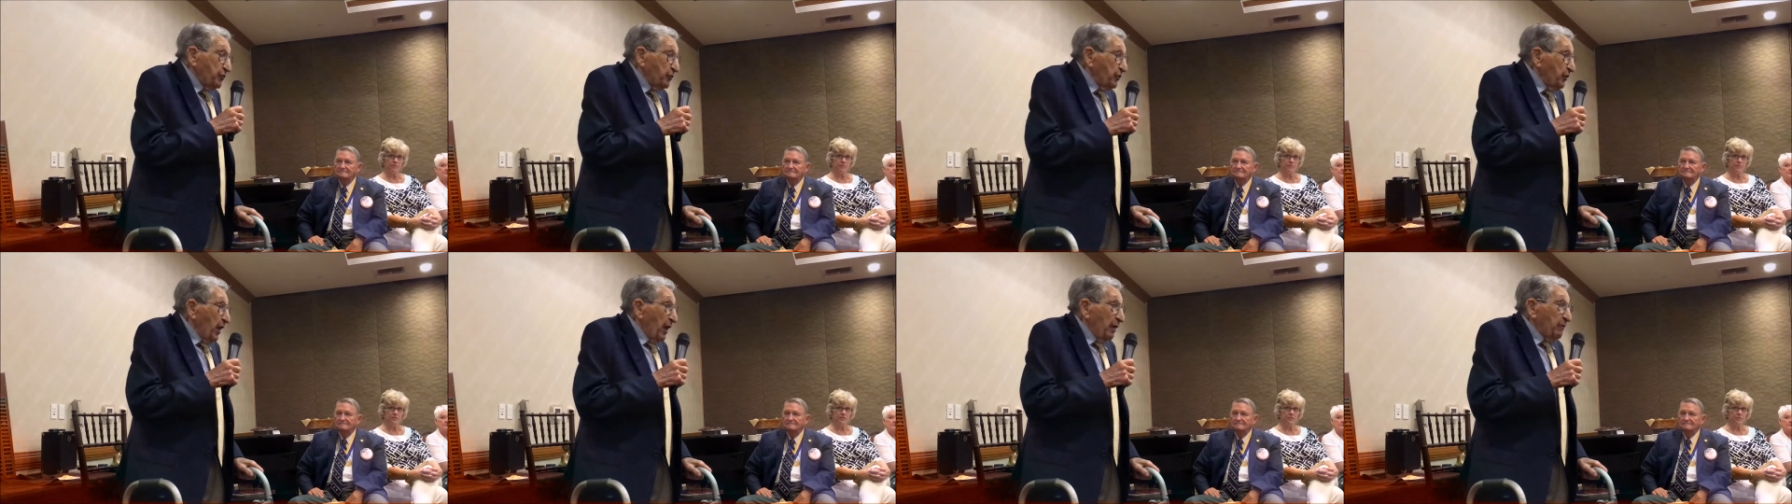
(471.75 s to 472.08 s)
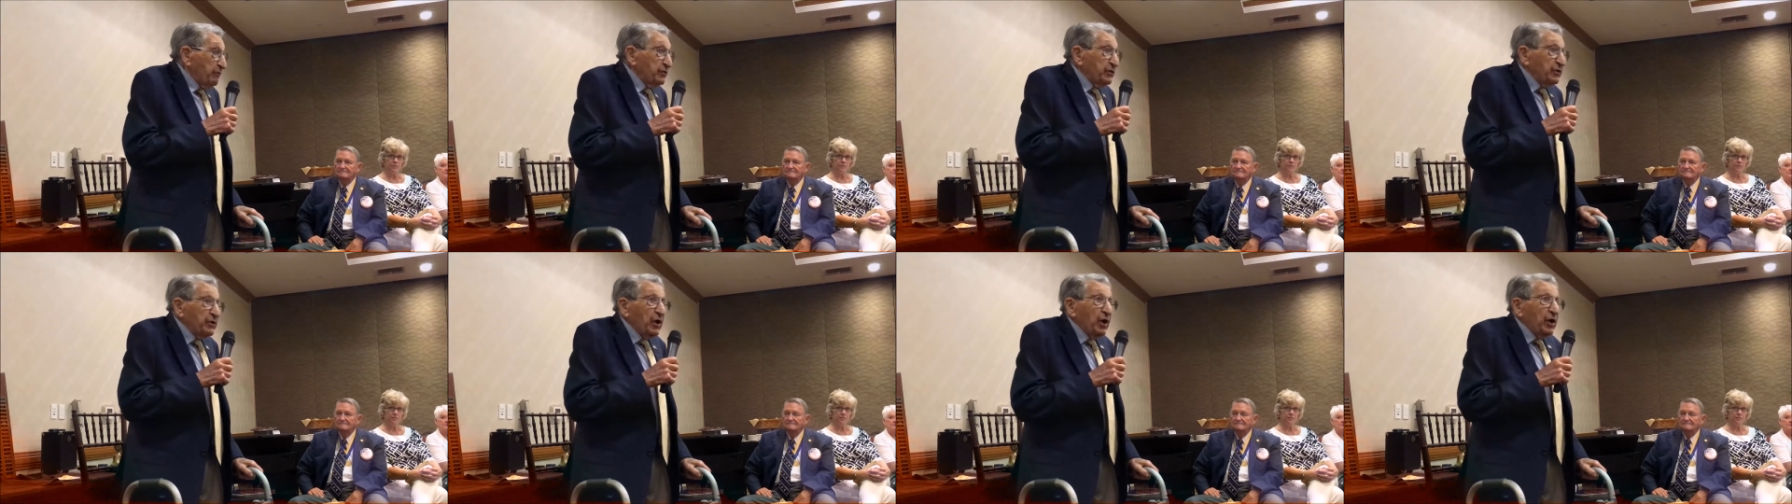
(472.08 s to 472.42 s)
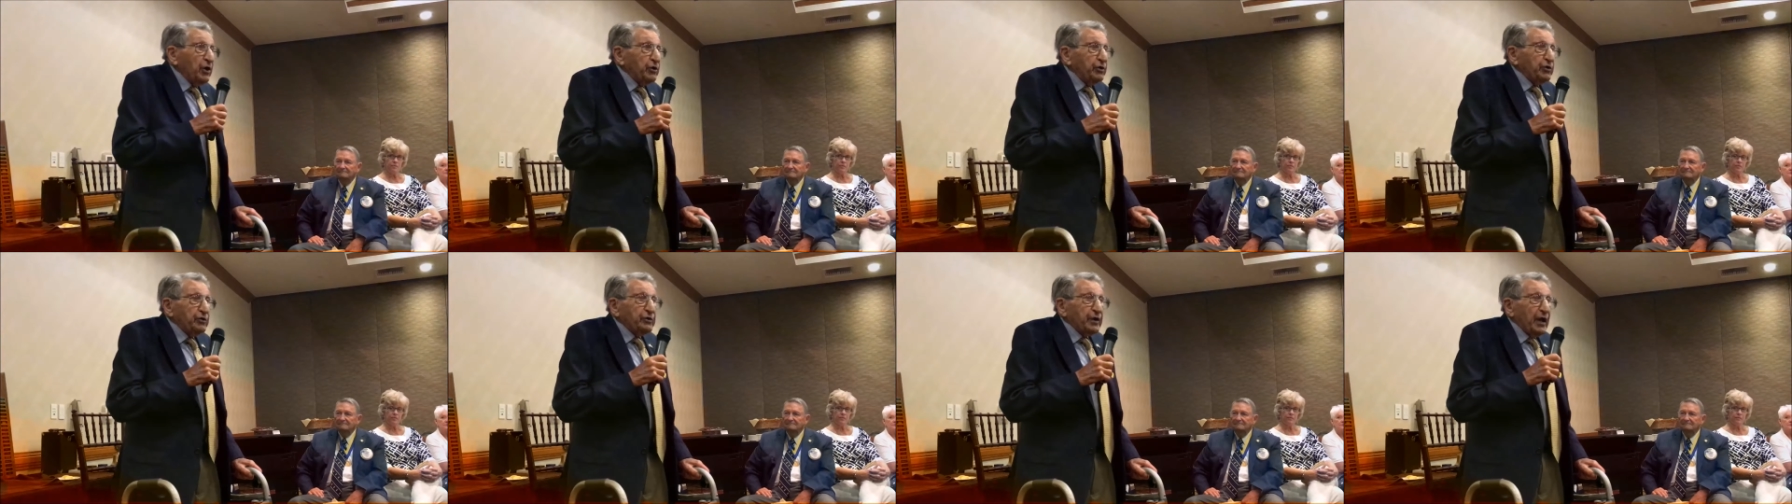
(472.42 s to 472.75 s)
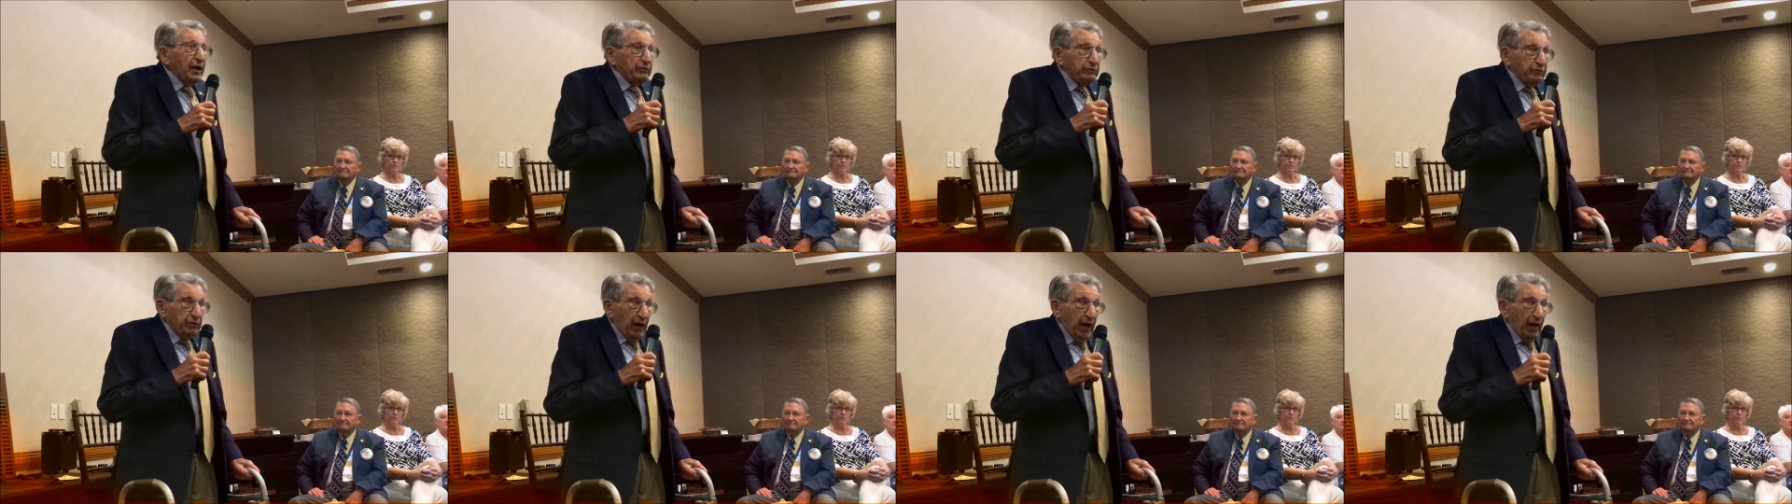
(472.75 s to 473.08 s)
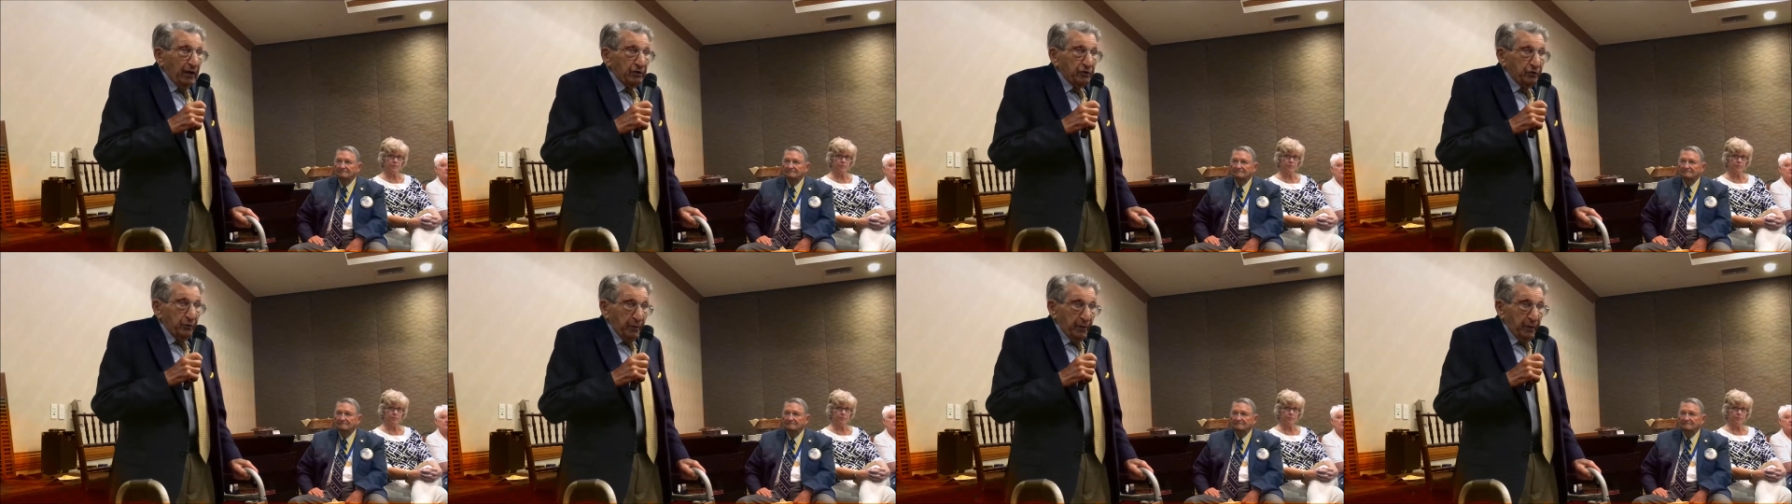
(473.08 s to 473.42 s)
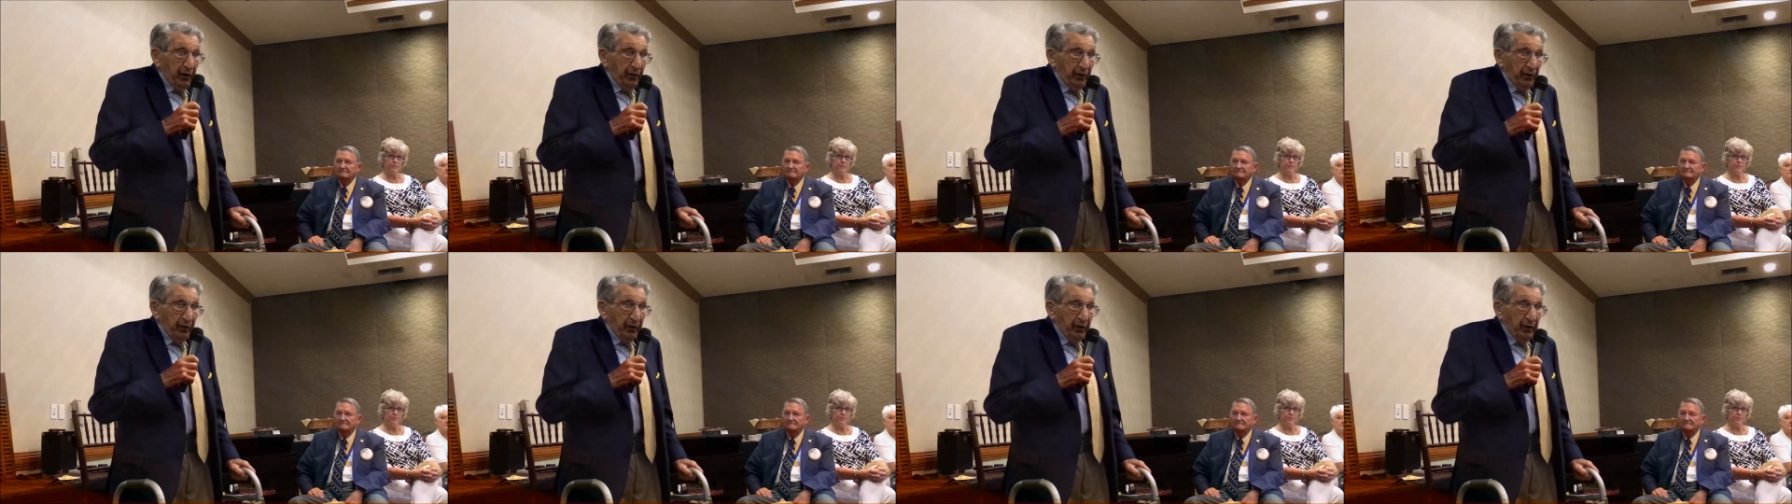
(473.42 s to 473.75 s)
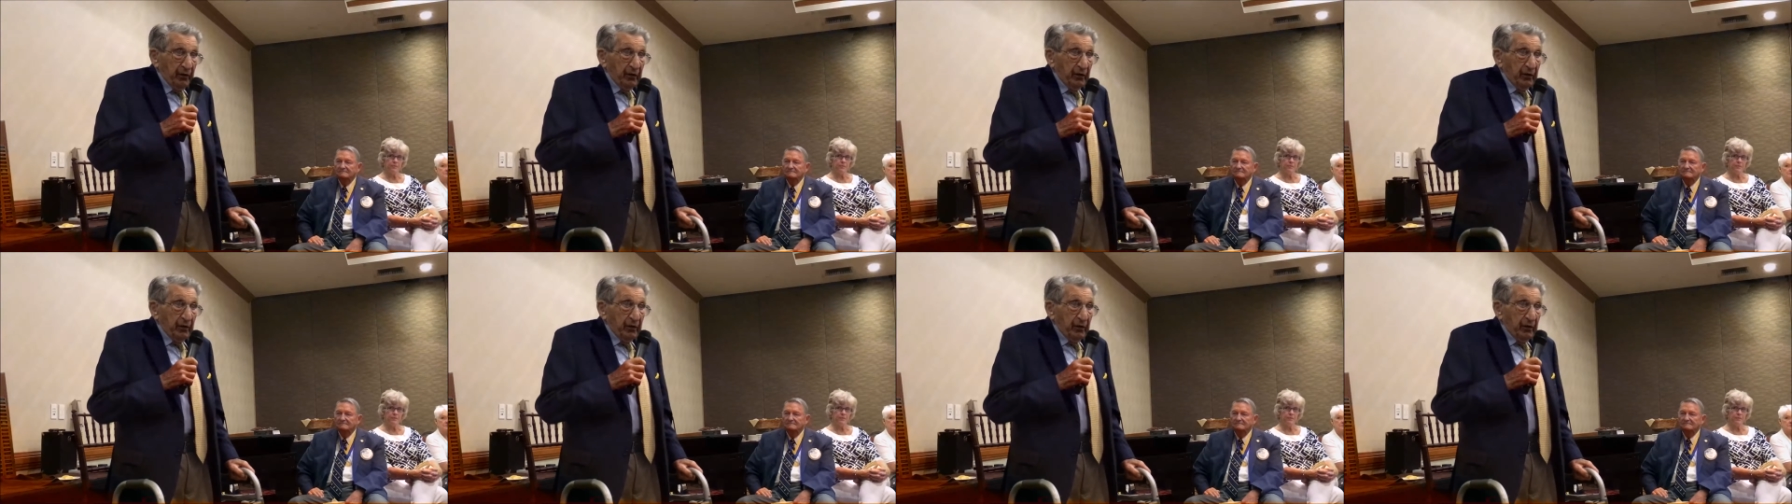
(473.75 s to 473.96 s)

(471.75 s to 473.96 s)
You're not entitled to anything.